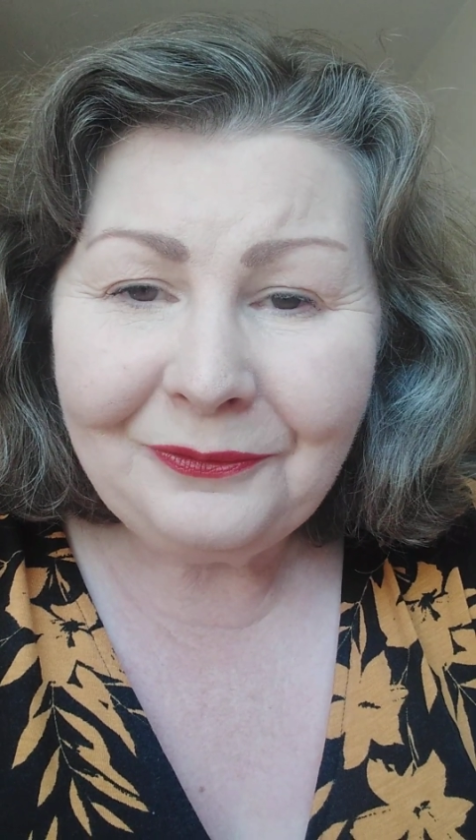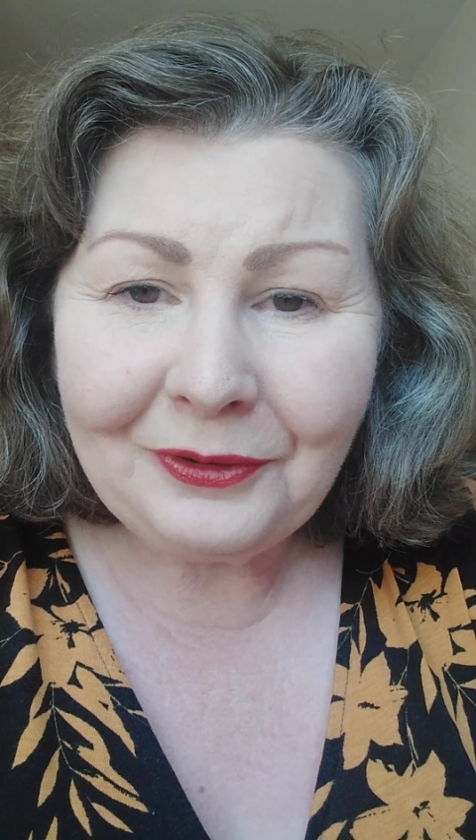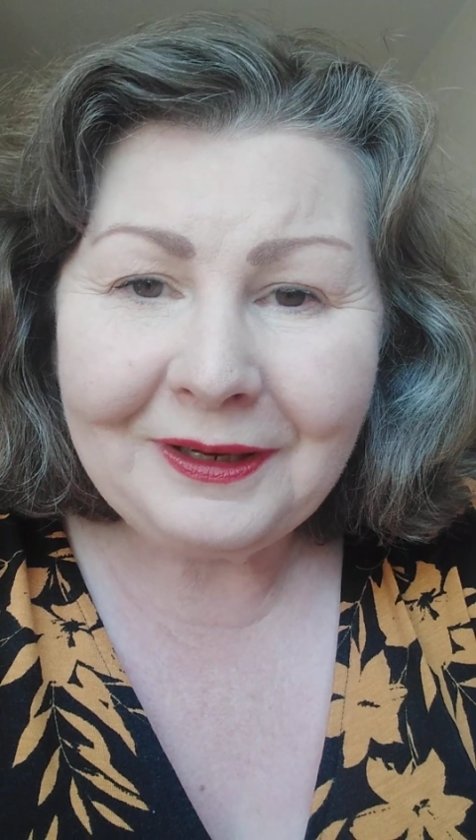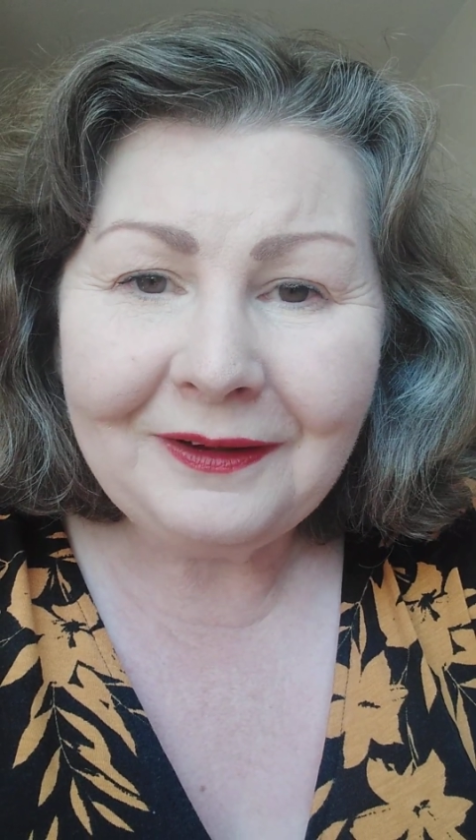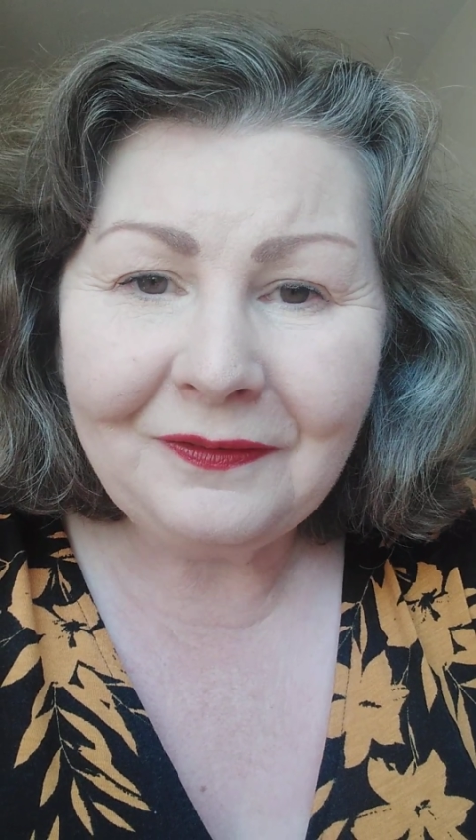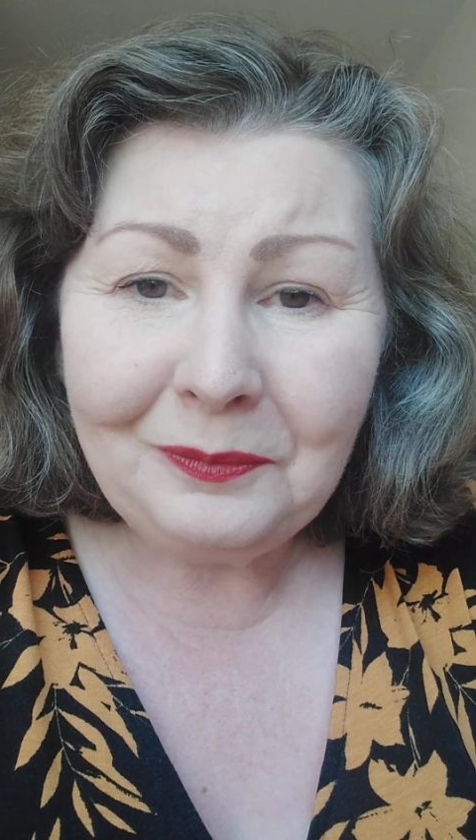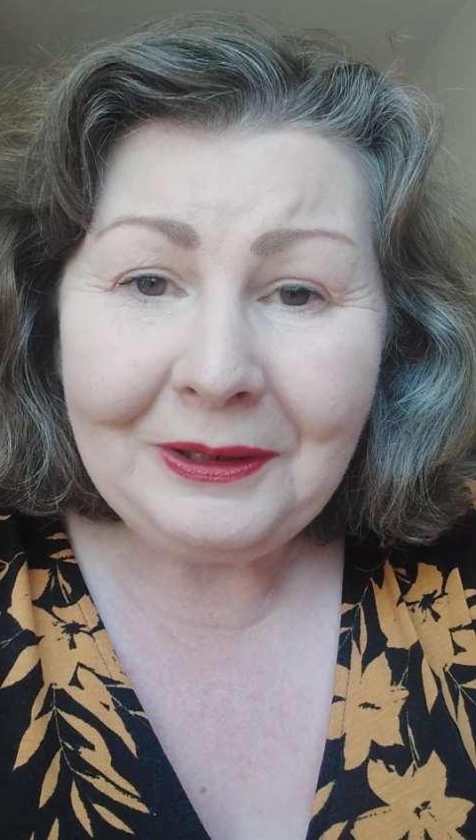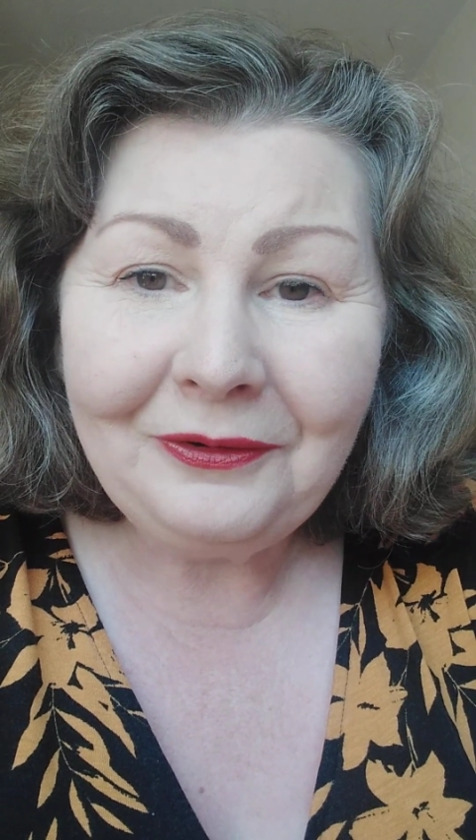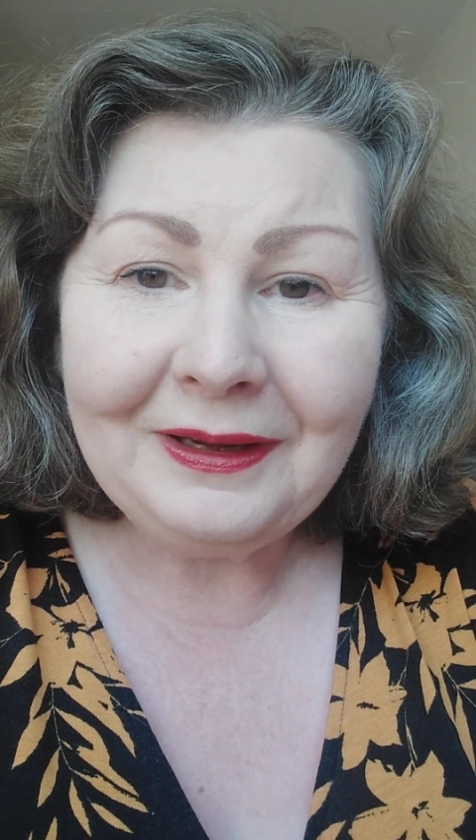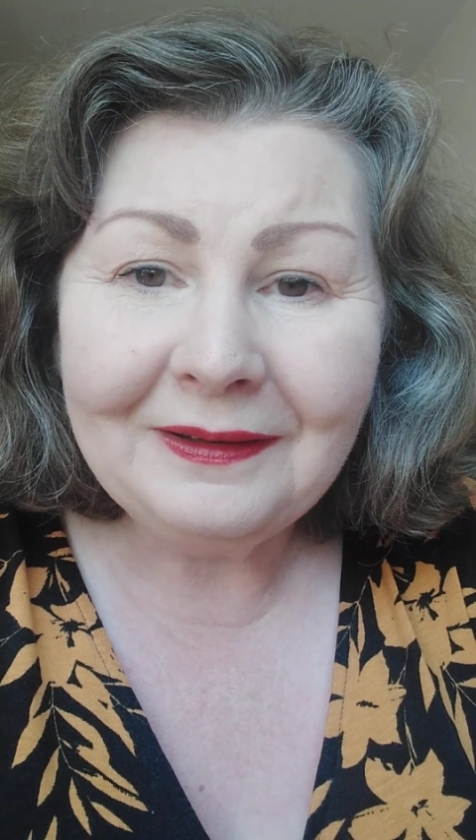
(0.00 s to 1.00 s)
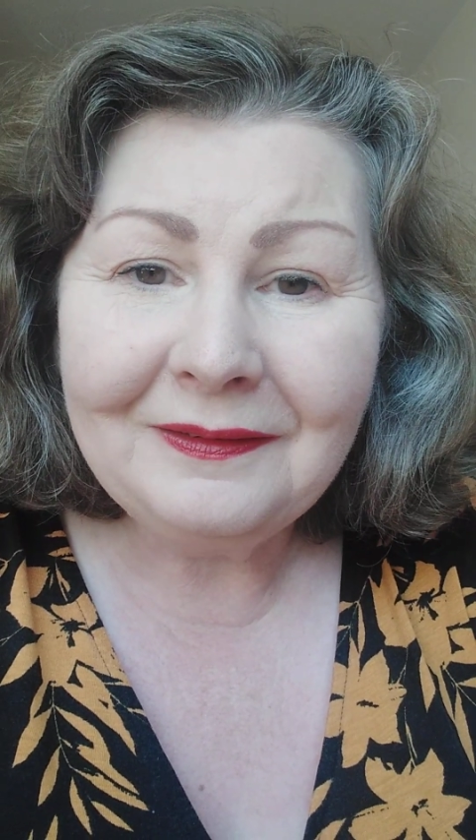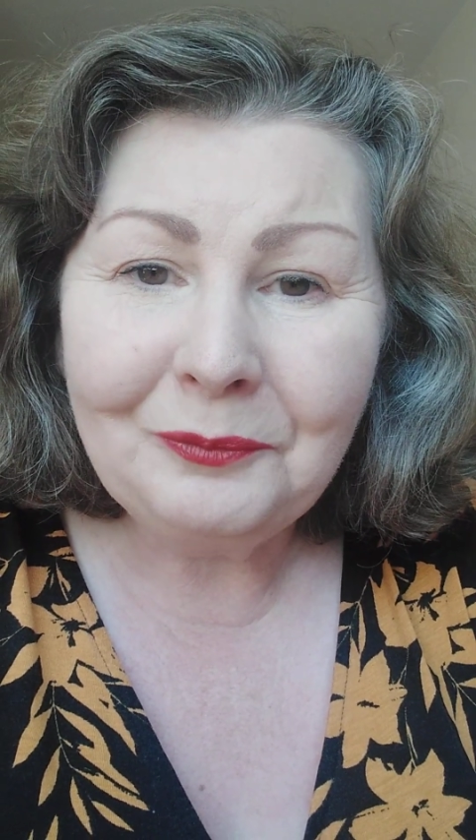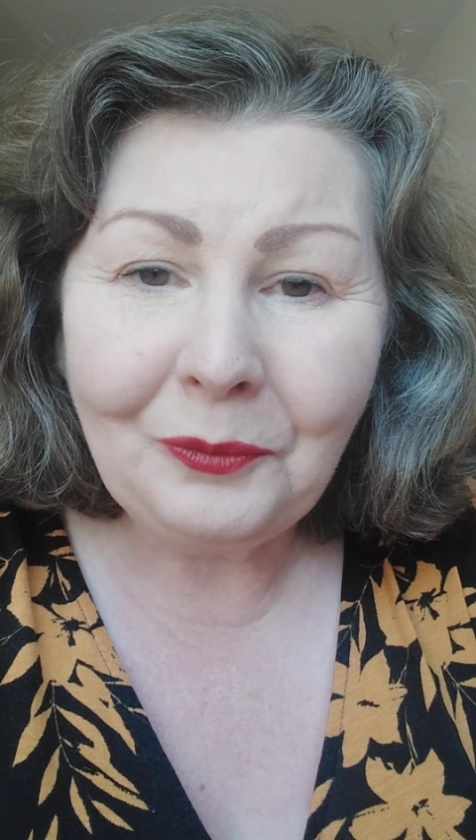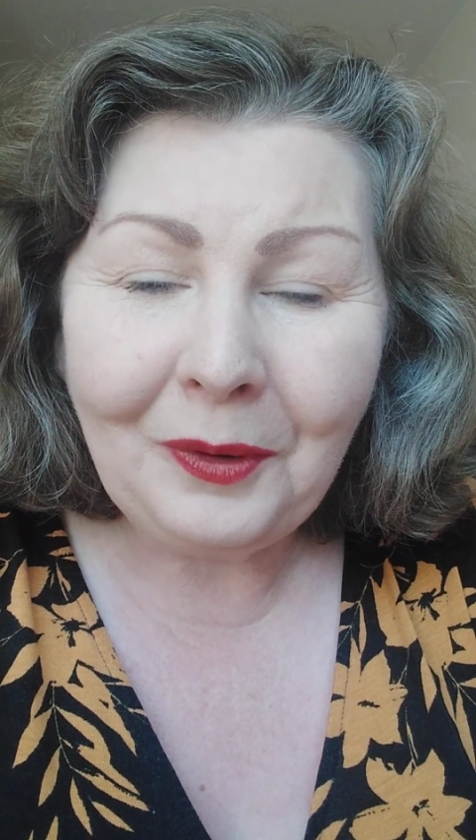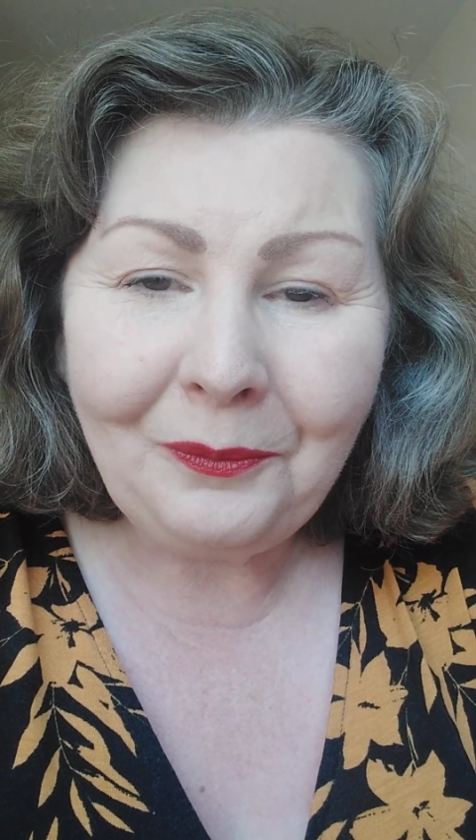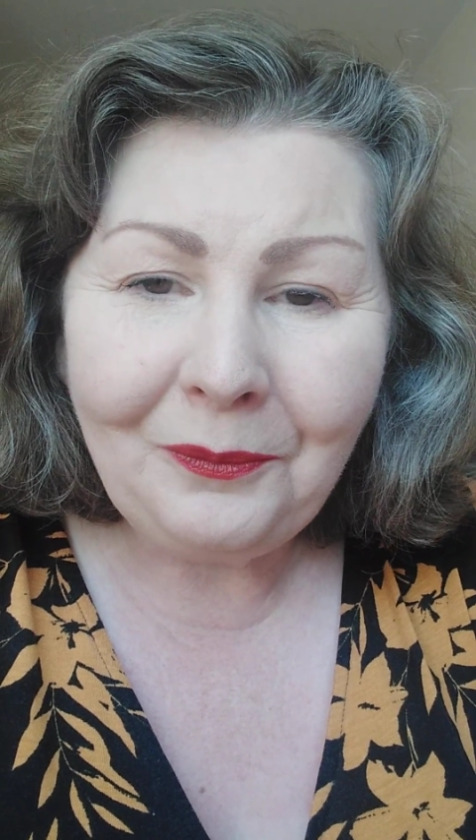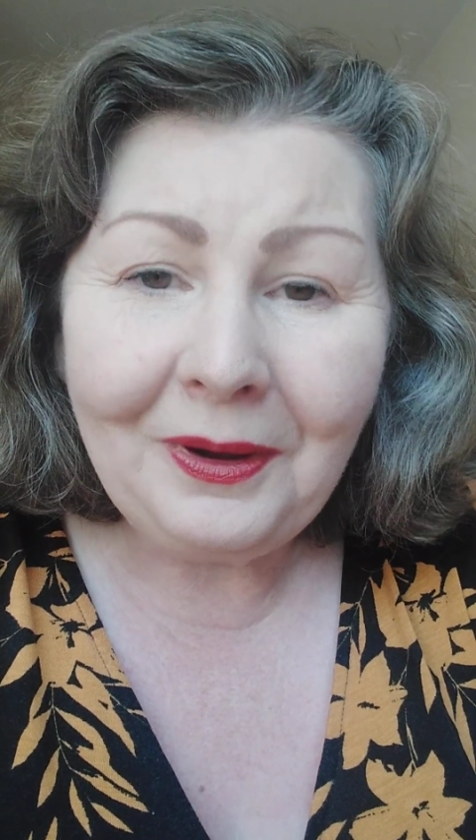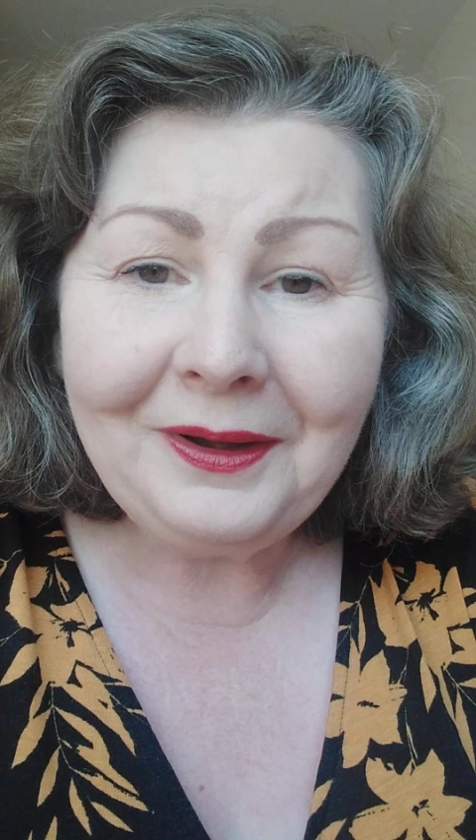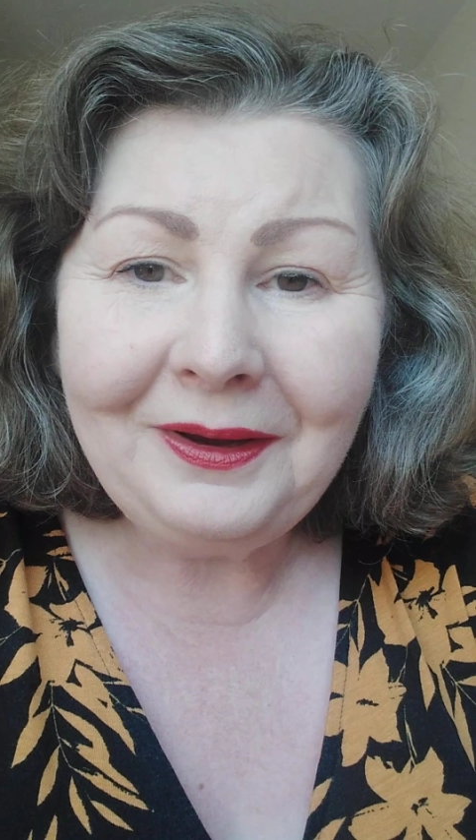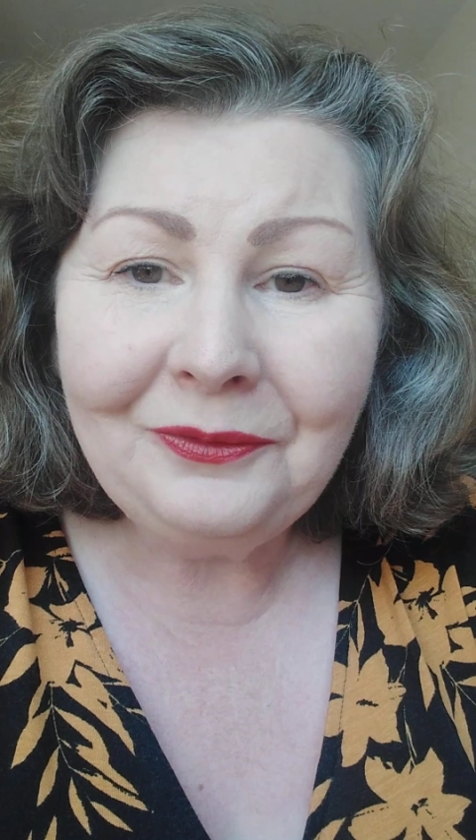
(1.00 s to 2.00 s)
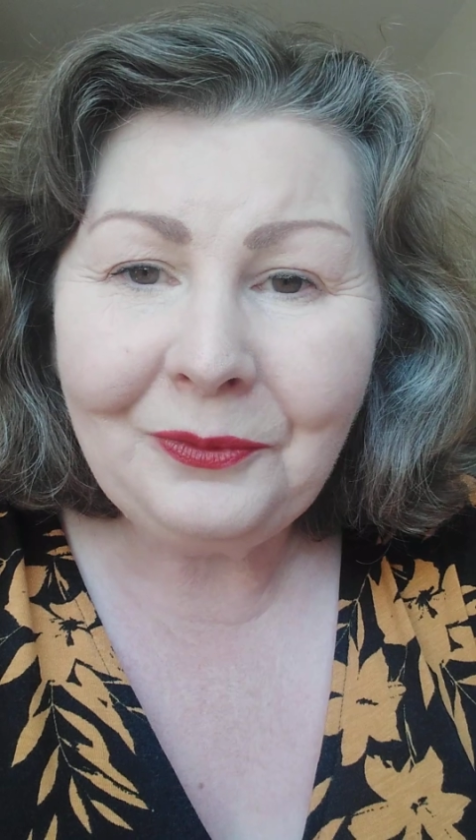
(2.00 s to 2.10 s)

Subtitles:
what I experienced, but my mind